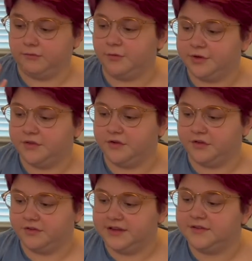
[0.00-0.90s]
put the
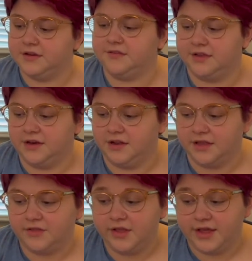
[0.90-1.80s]
seasonings in and
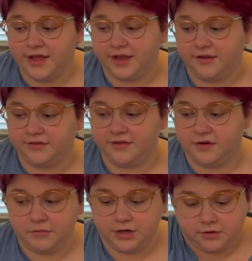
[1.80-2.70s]
then the eggs, and then
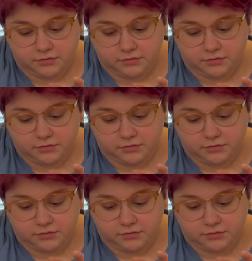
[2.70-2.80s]
we go.